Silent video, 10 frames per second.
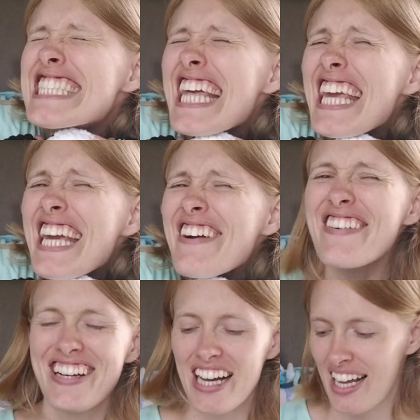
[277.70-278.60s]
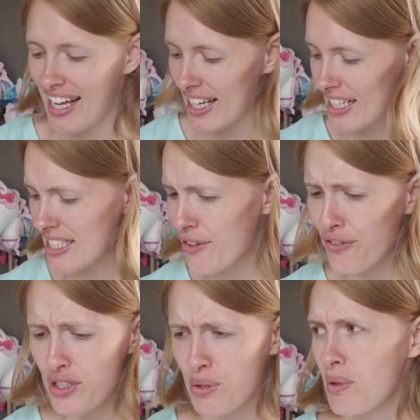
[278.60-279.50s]
thank you. Because the
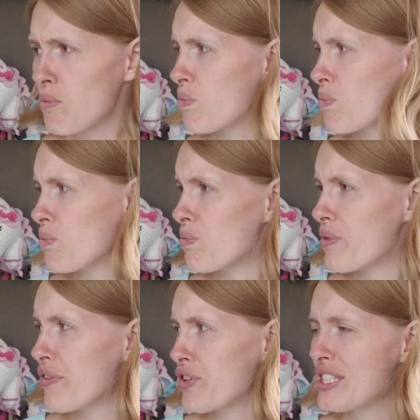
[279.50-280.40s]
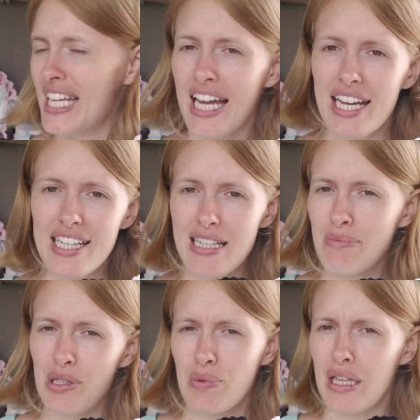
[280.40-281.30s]
first one, the first head I
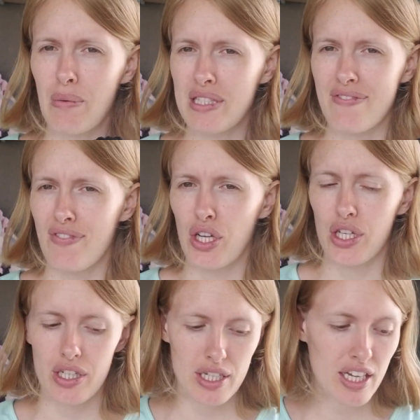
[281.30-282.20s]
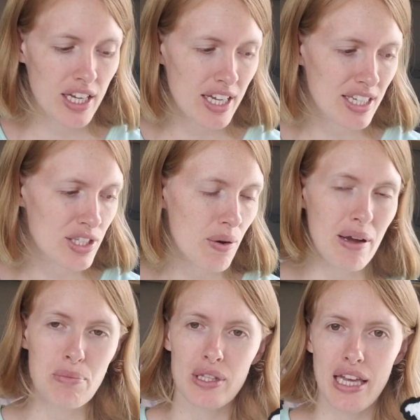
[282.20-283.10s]
attempted really wasn't very good. So
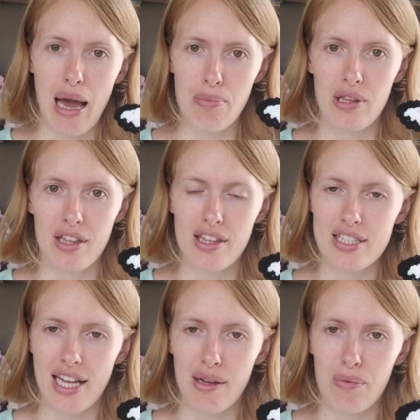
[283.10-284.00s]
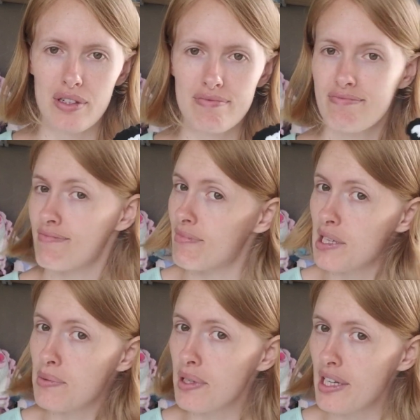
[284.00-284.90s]
I'm really happy that the second one
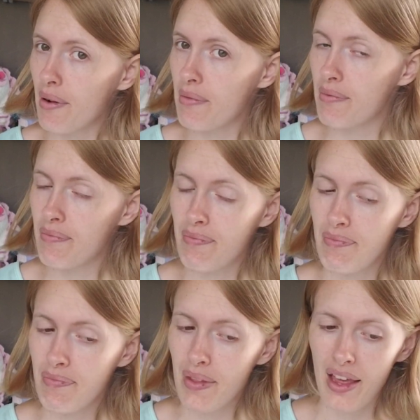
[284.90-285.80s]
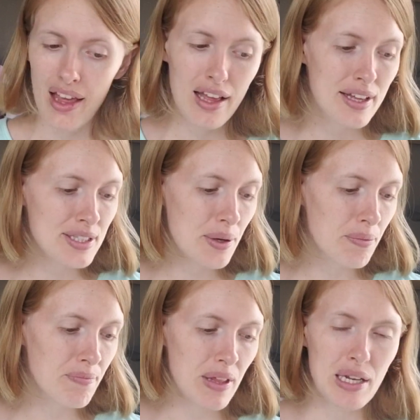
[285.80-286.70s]
has worked out. So
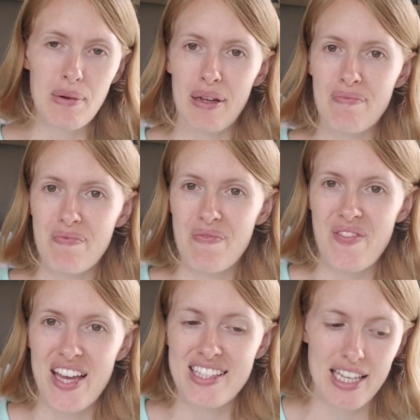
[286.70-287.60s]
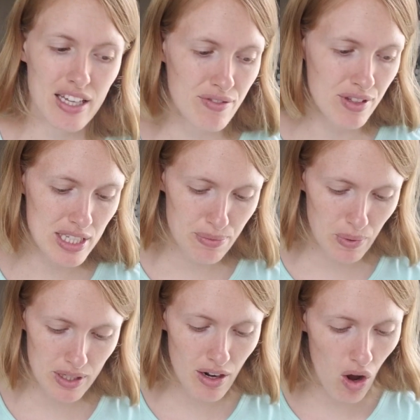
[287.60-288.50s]
anyway, that's it for this
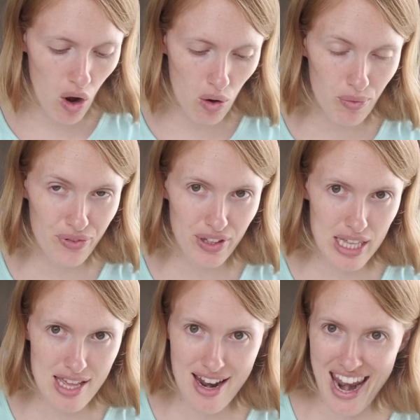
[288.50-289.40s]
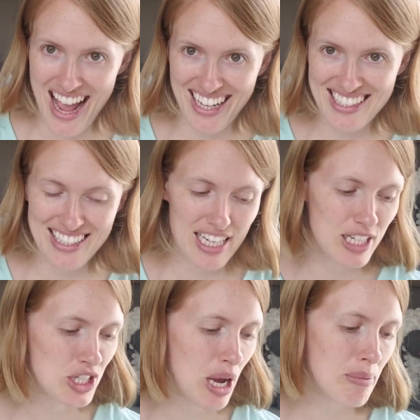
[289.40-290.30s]
one. Hopefully the next
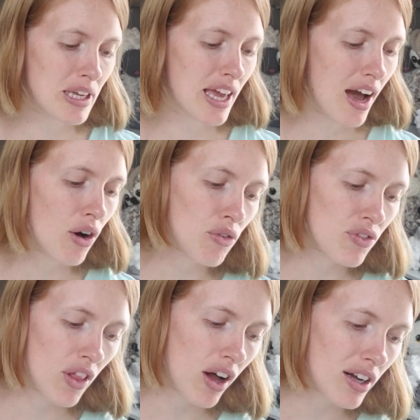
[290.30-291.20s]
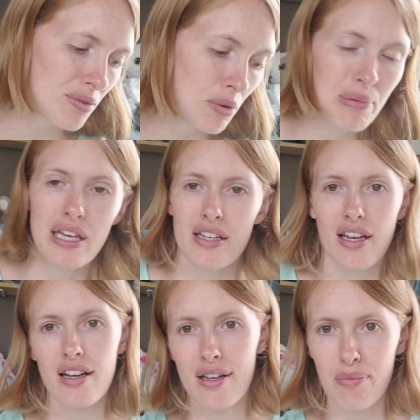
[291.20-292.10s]
Chubby Cow vlog will be
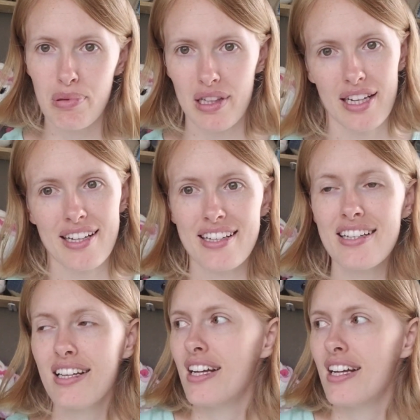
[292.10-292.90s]
completed,